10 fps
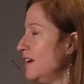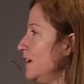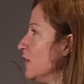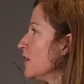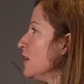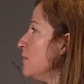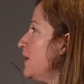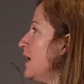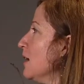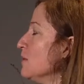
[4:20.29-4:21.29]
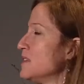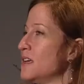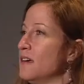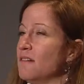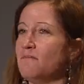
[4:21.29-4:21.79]
You're going to be able
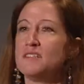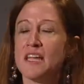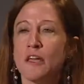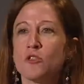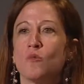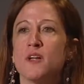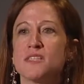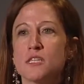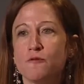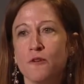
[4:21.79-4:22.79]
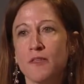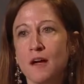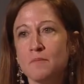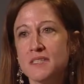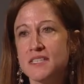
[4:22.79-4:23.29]
to take the risks for
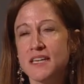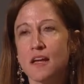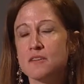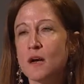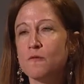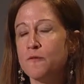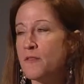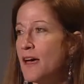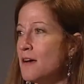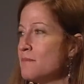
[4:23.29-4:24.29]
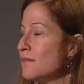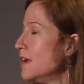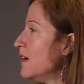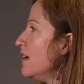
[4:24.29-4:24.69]
them, stand up for them,